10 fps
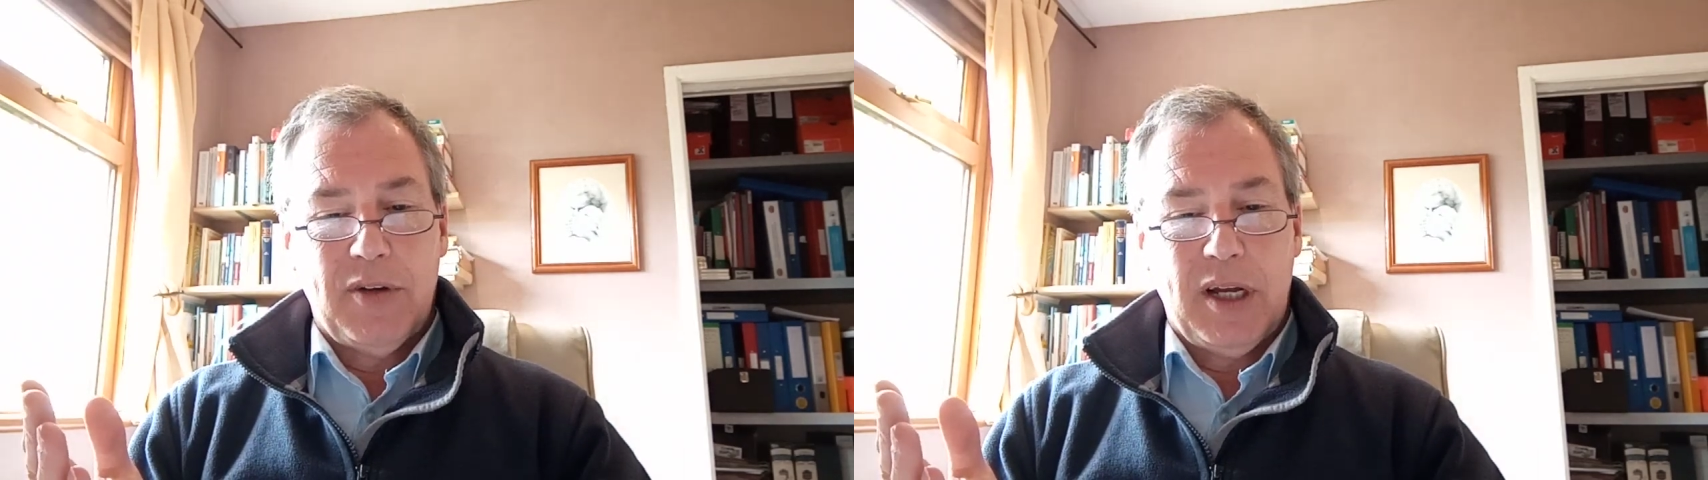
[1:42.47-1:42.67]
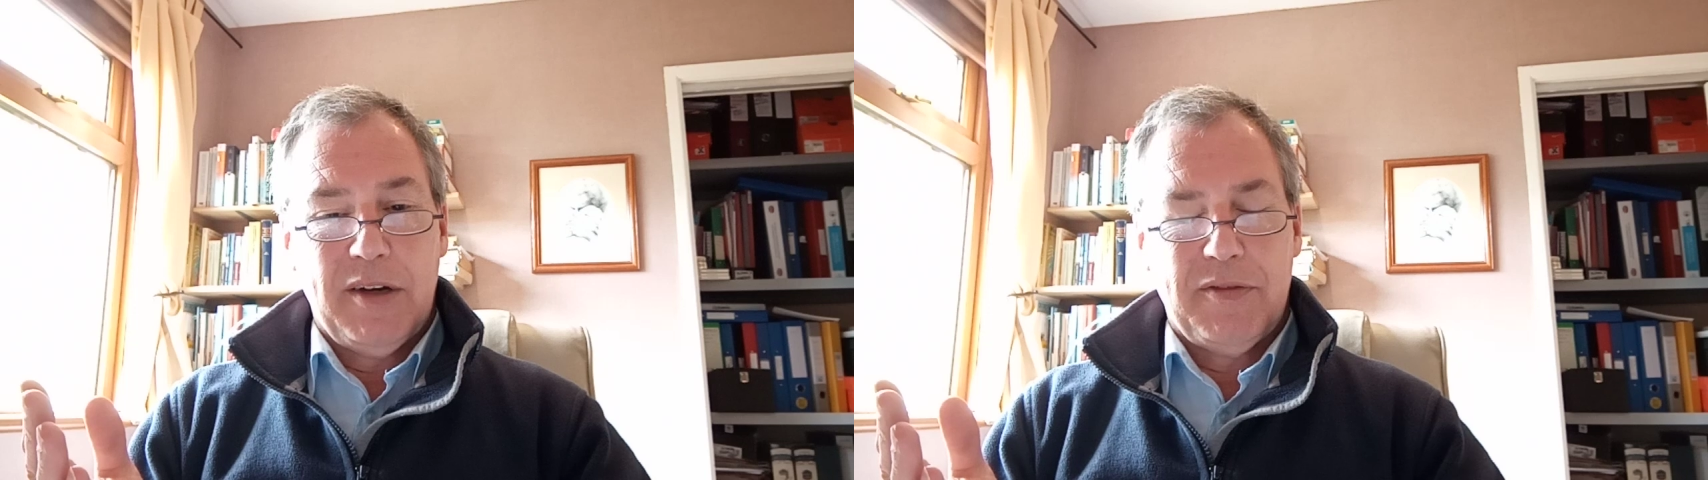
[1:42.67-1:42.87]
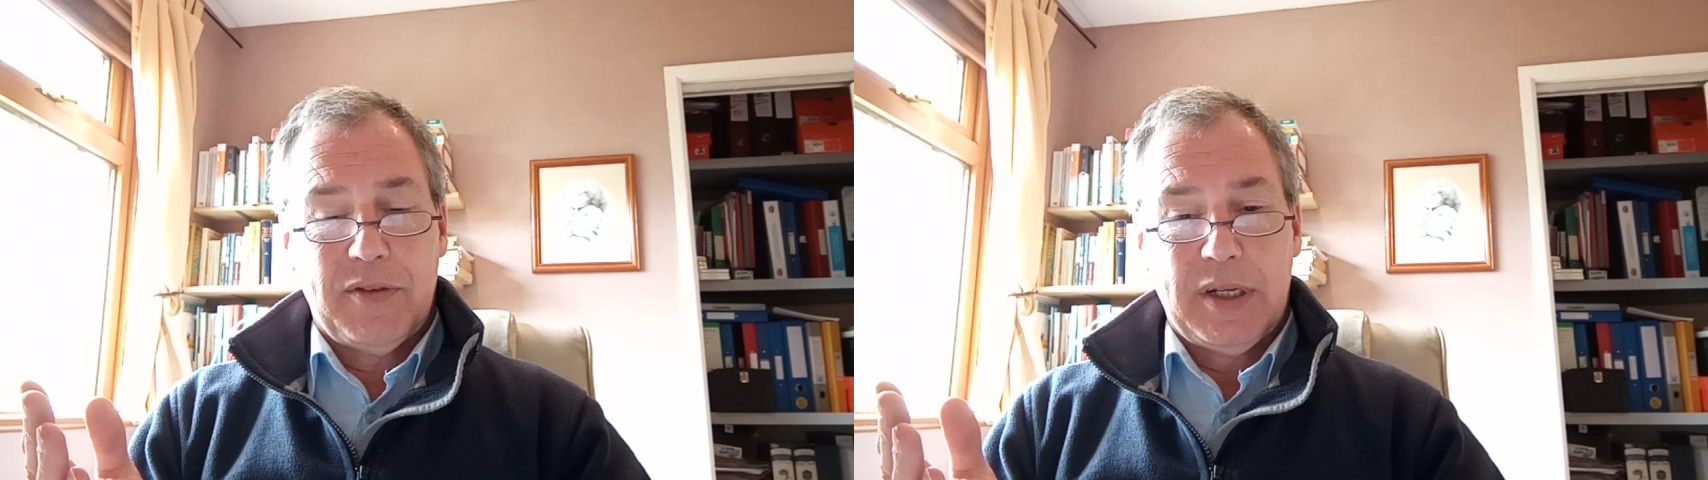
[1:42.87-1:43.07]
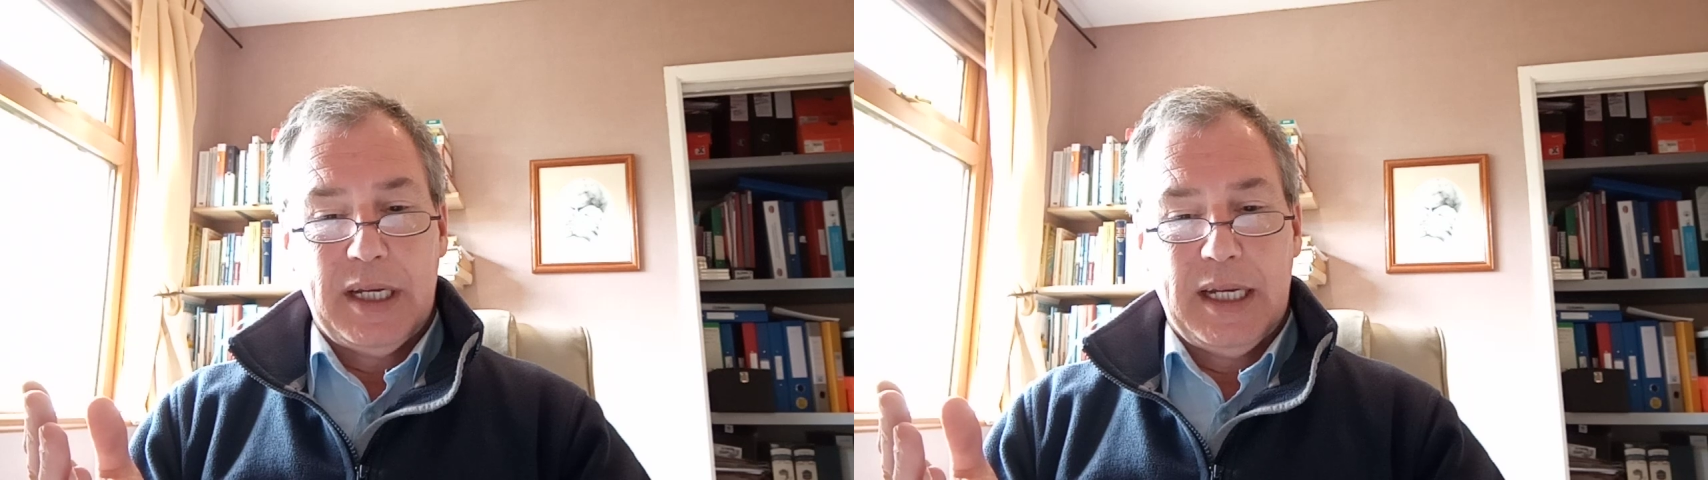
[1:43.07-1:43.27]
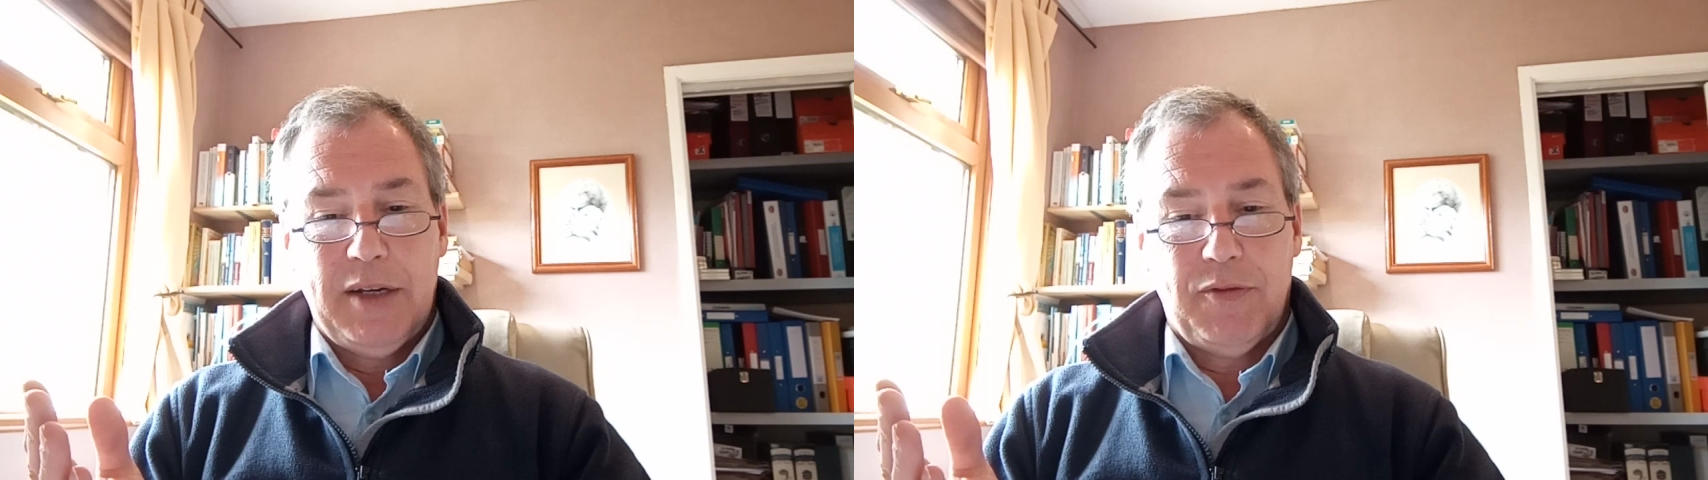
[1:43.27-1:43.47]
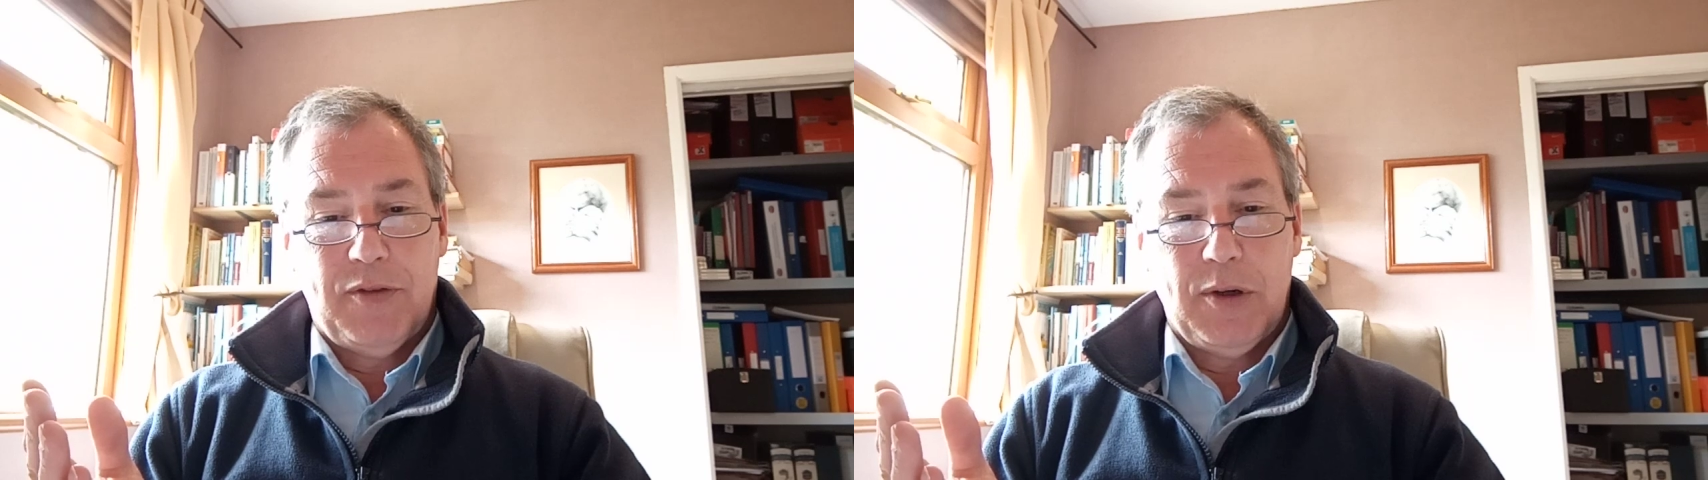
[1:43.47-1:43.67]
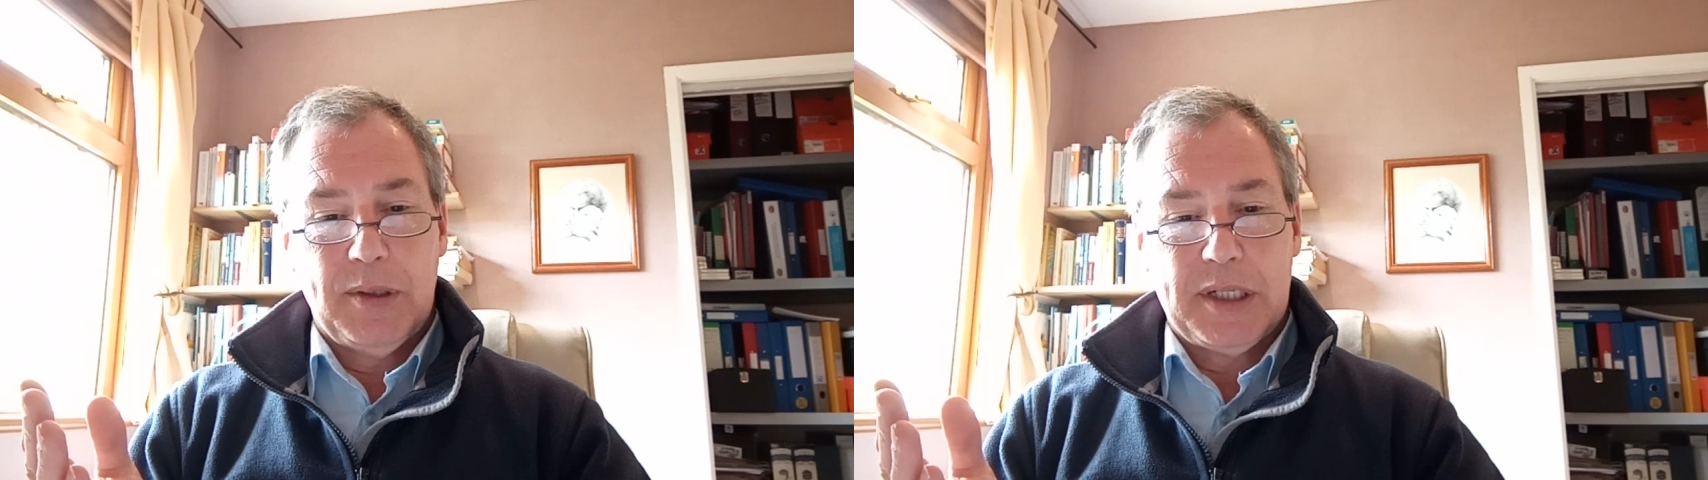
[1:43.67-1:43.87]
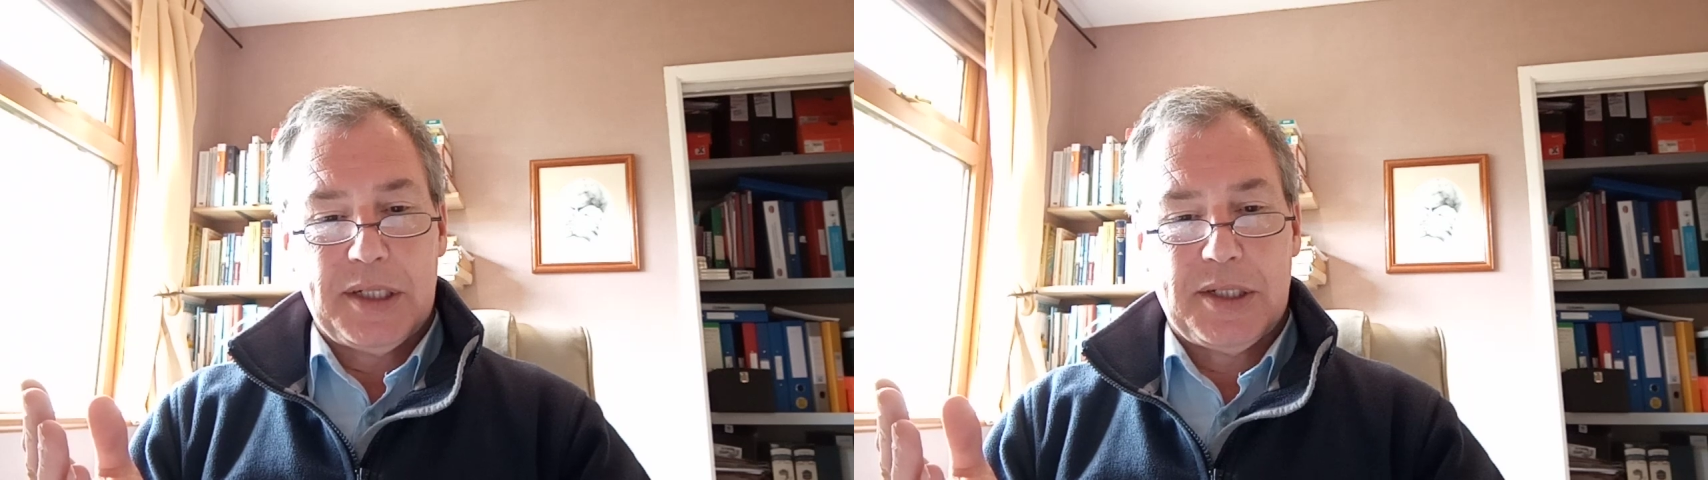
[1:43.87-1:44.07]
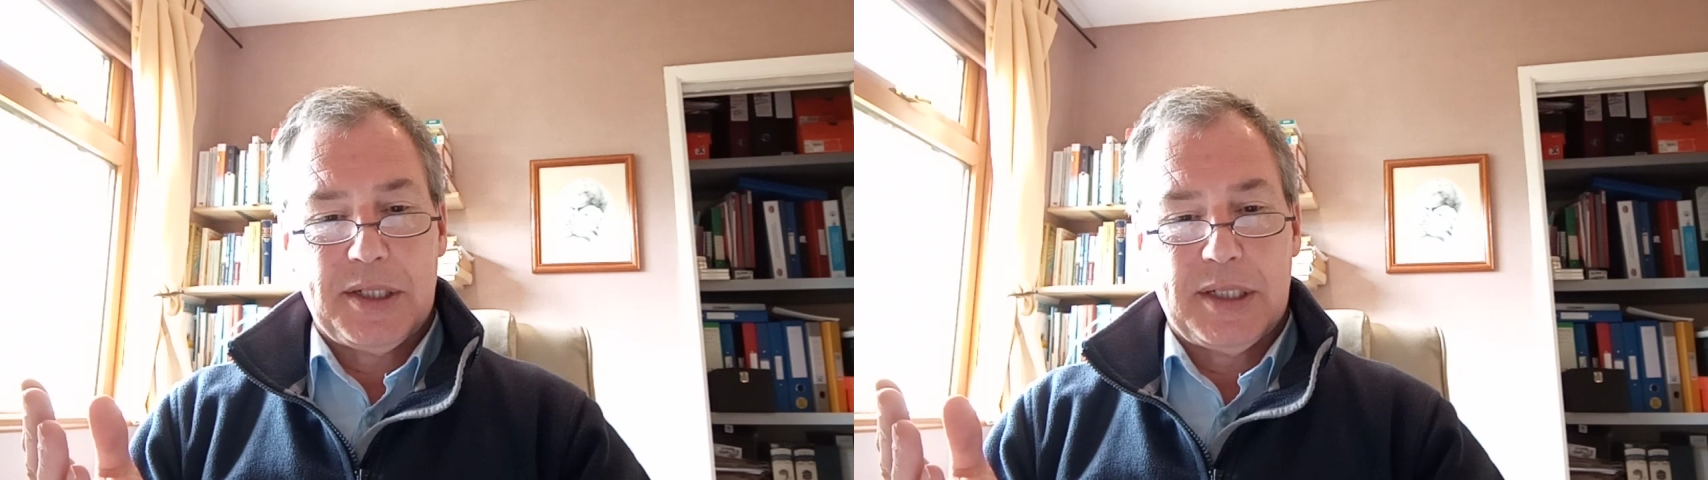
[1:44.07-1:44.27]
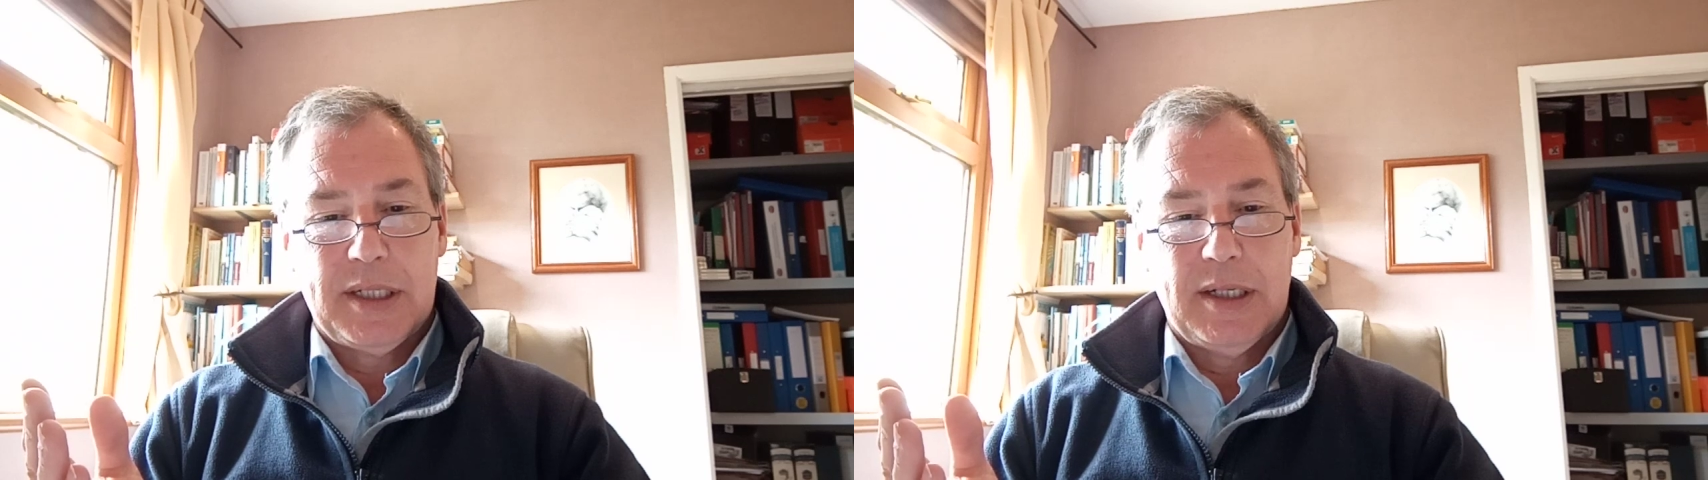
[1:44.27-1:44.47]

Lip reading: love enfold us.